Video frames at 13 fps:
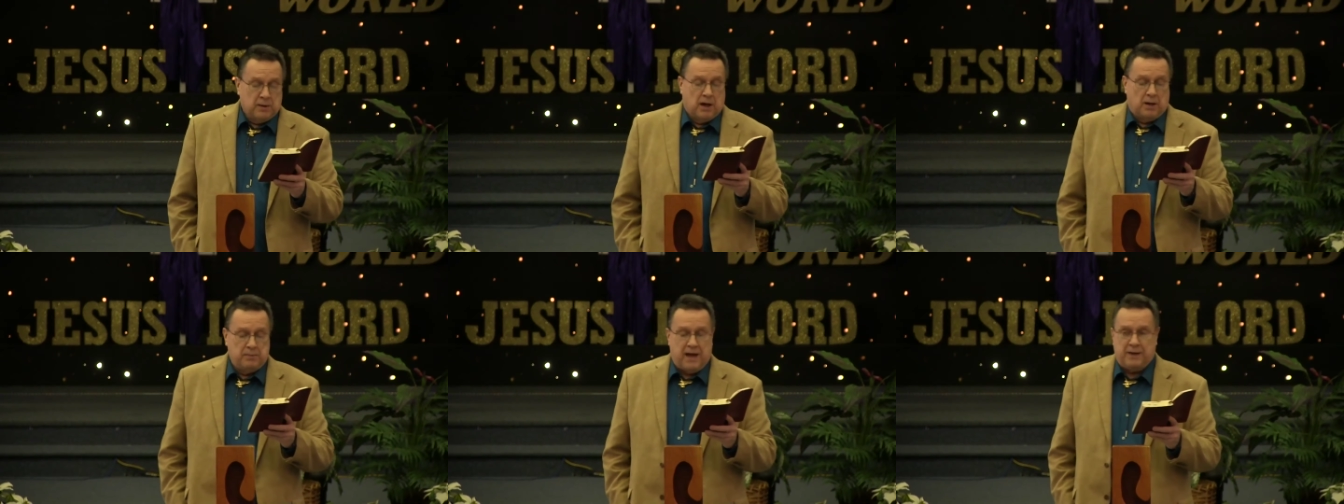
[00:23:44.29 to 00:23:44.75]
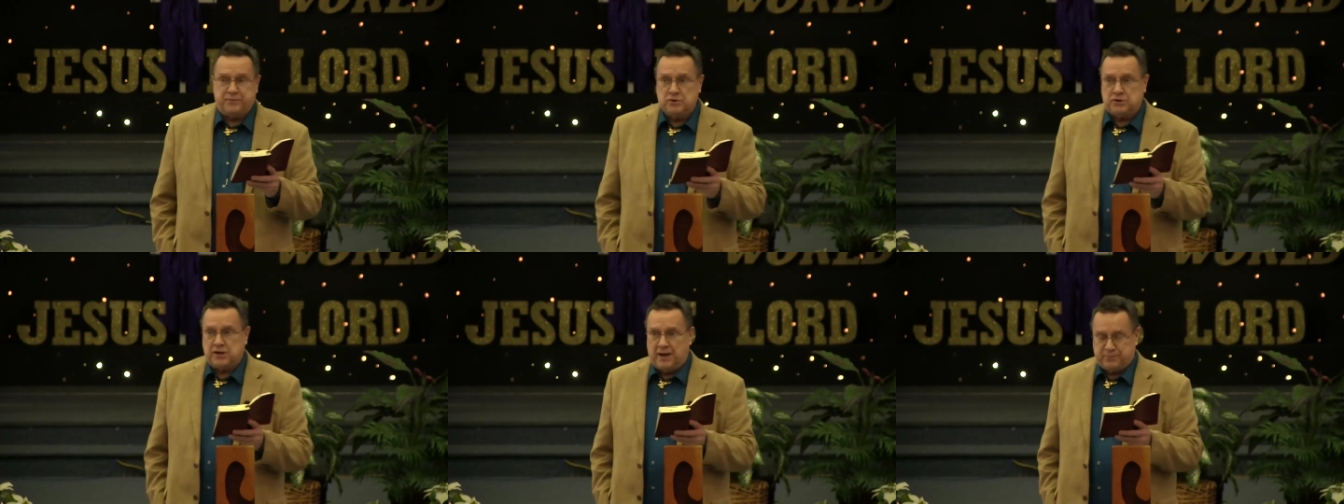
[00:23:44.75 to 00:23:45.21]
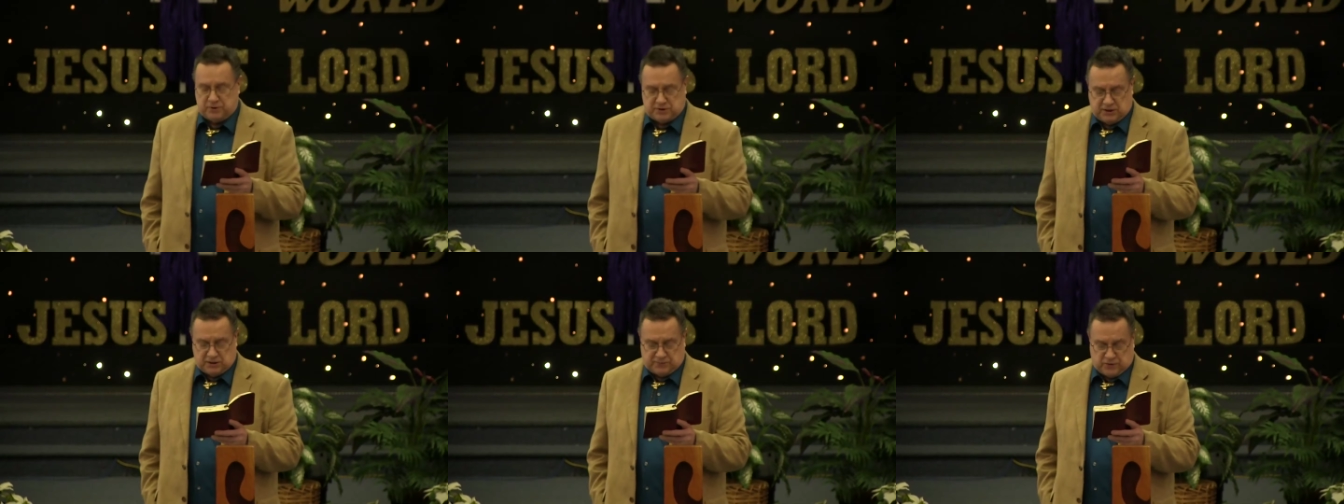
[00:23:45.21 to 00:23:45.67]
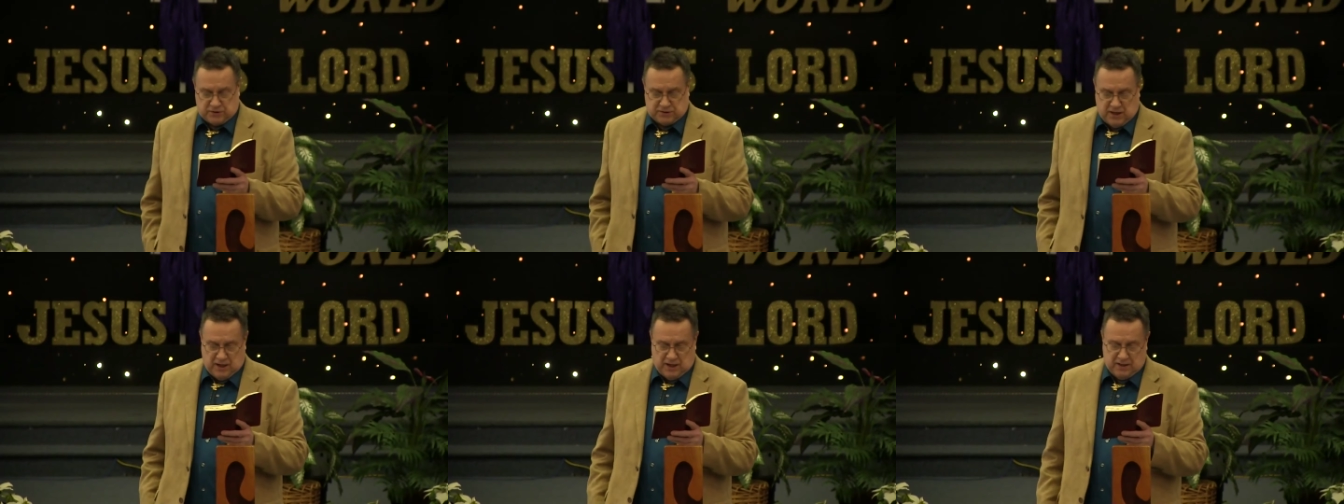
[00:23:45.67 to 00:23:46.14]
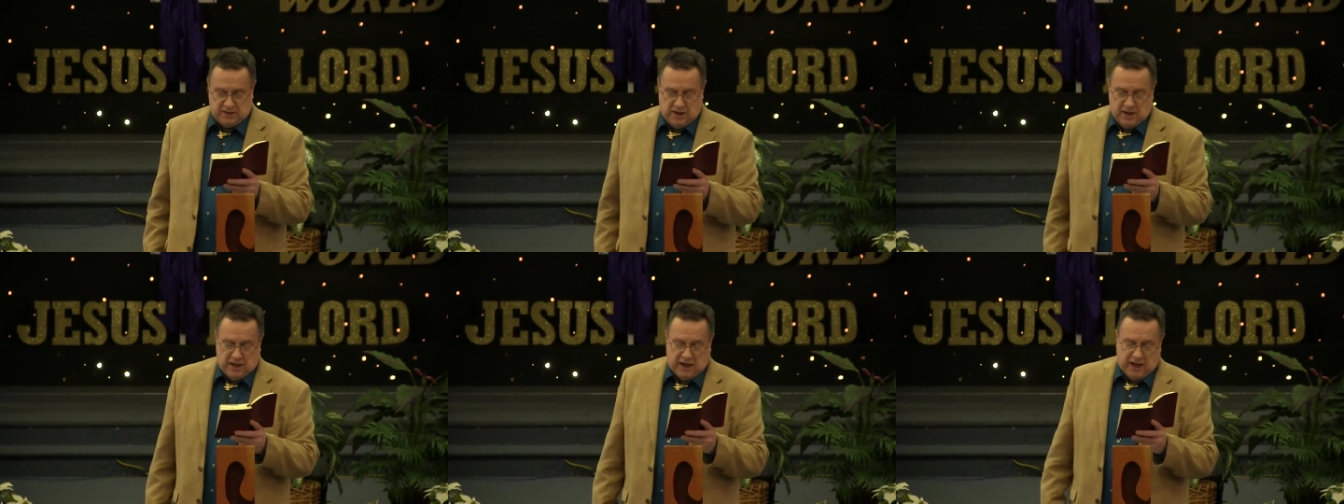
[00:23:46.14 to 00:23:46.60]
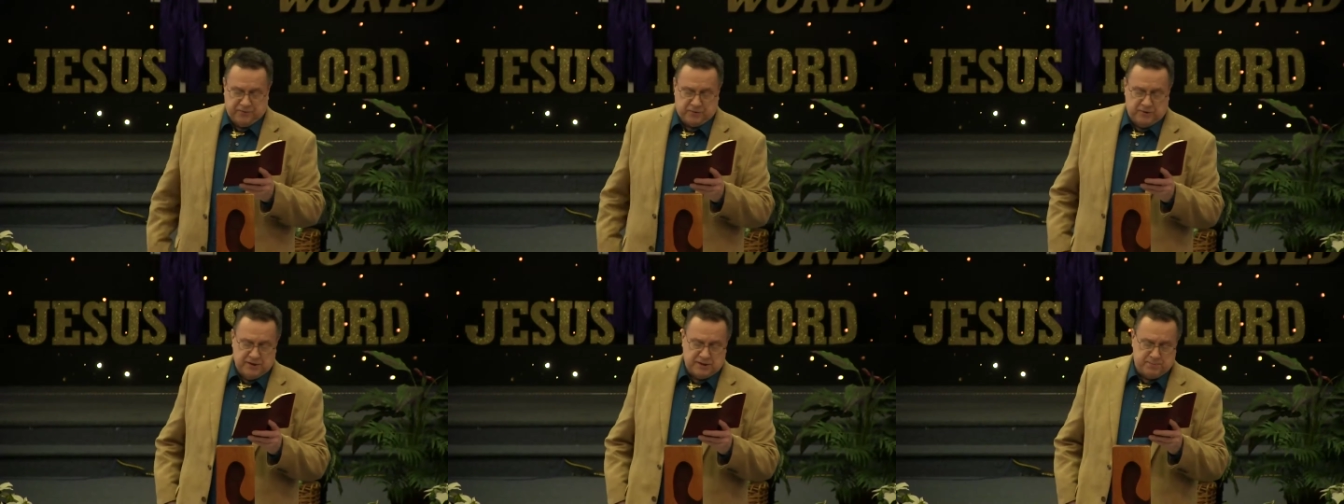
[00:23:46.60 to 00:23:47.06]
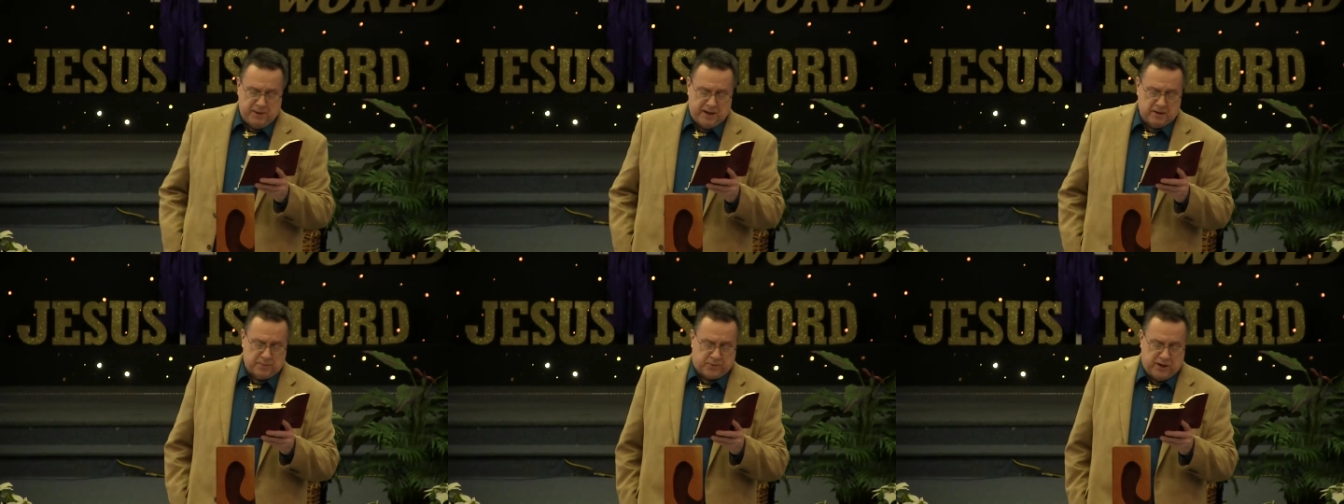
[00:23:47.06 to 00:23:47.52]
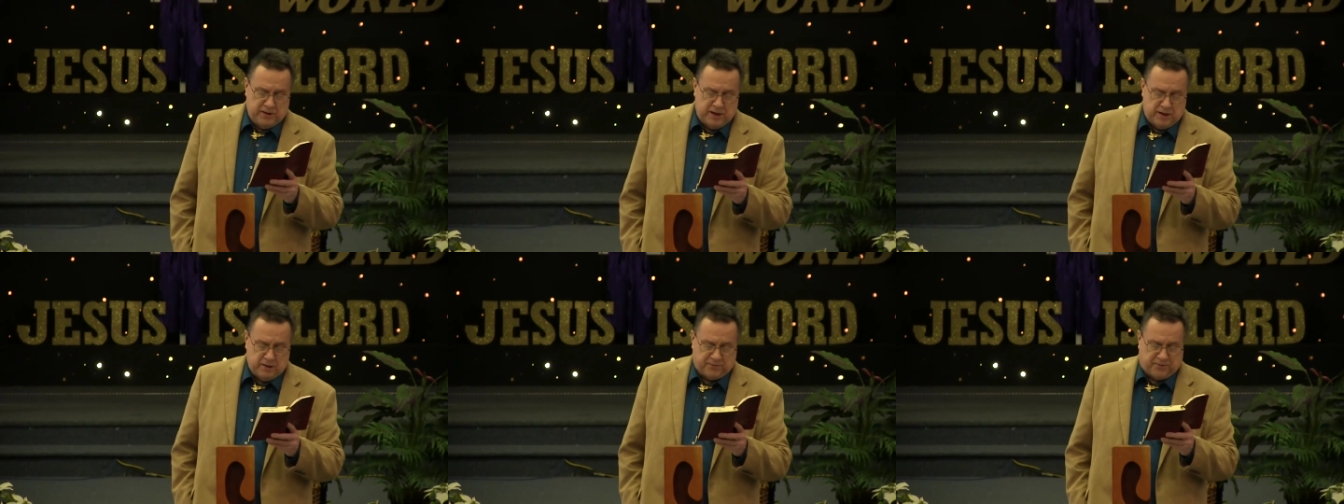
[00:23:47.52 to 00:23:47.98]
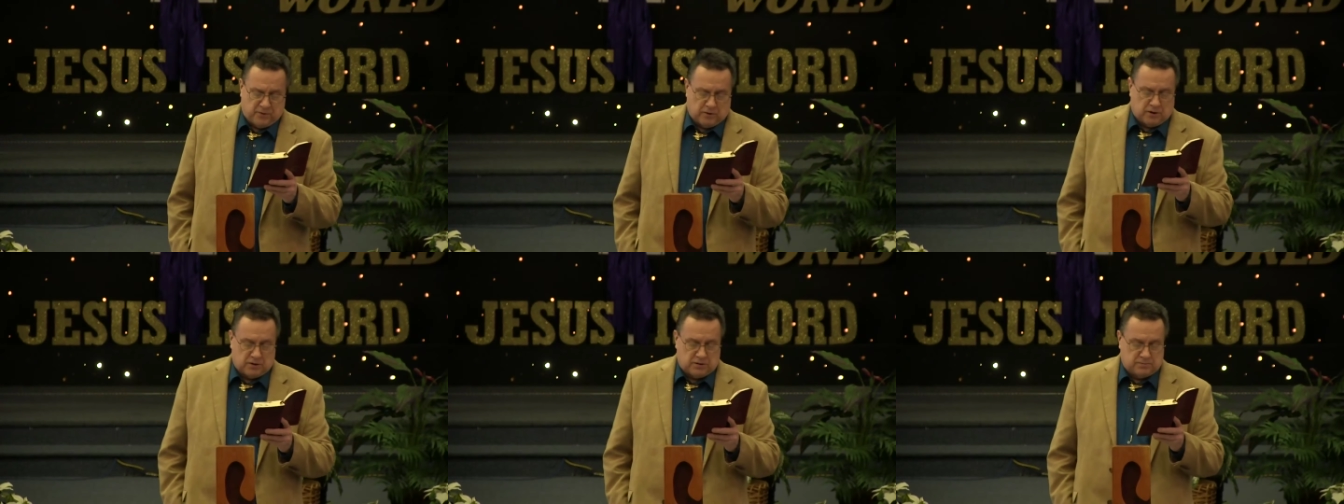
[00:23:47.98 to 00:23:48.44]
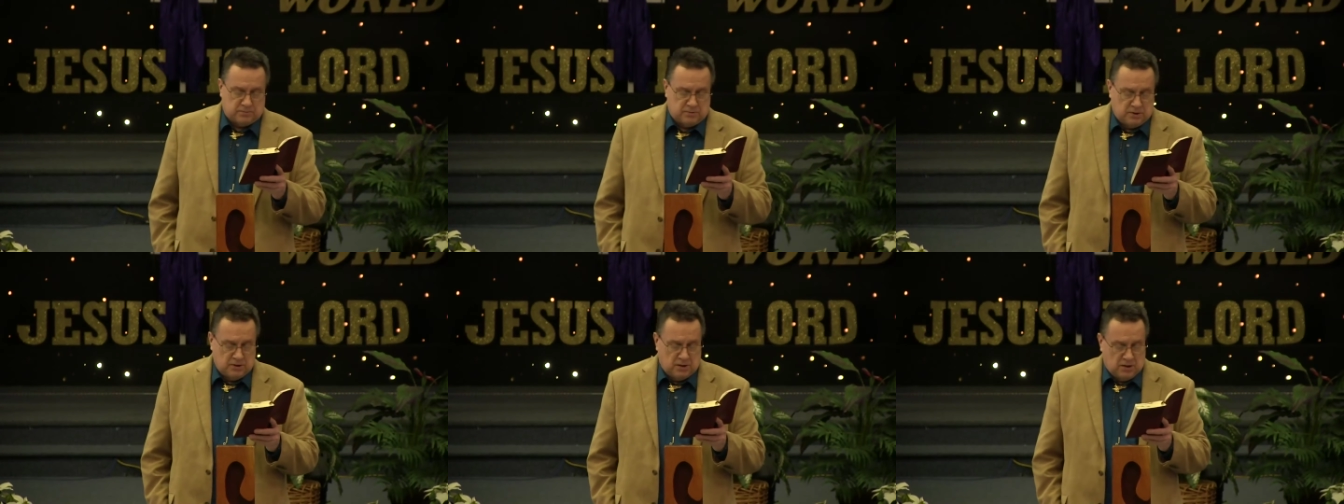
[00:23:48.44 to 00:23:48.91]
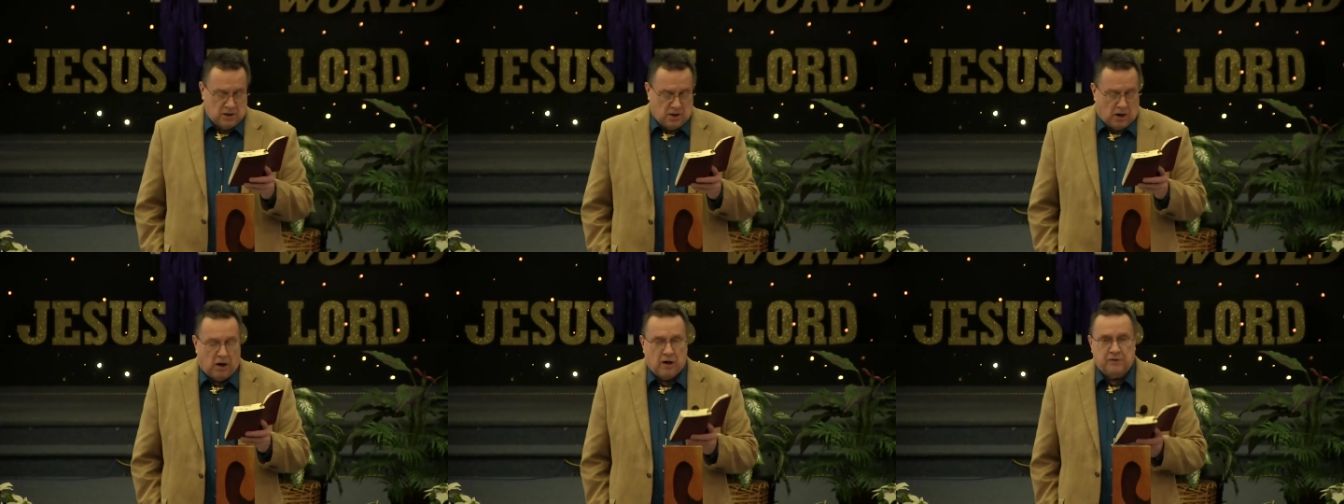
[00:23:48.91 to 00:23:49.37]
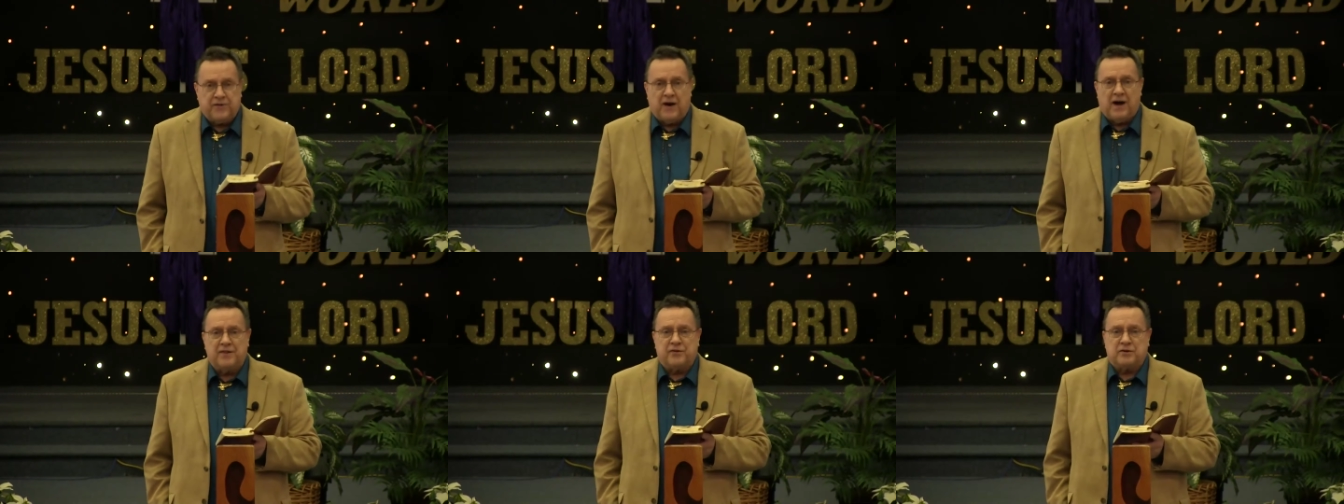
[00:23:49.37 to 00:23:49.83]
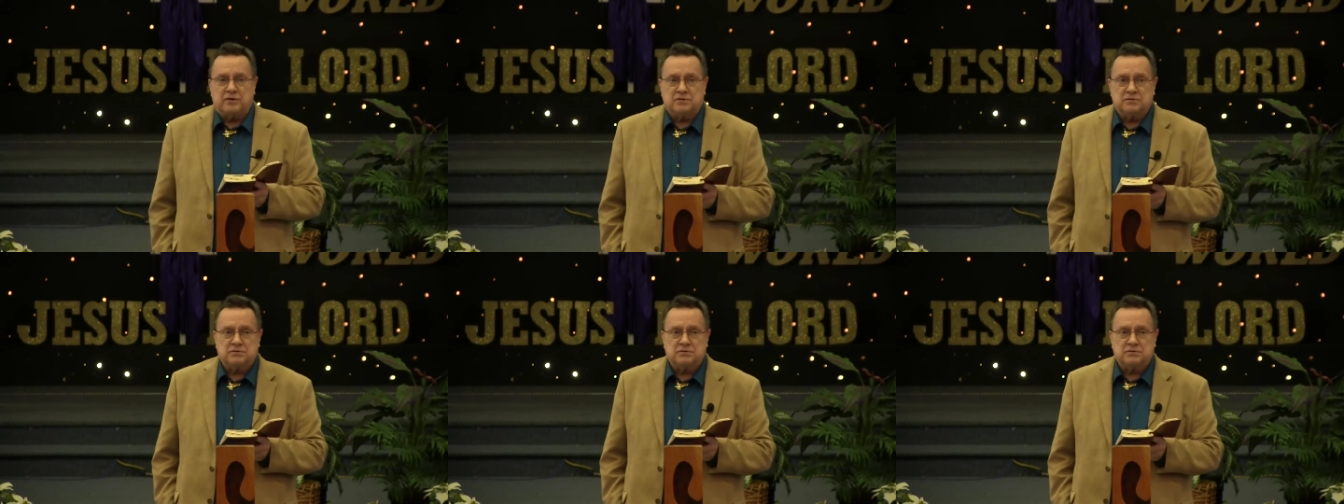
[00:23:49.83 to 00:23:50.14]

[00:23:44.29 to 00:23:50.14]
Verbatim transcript: Uh, Matthew chapter 6, verse 9. After this manner, pray therefore, Our Father.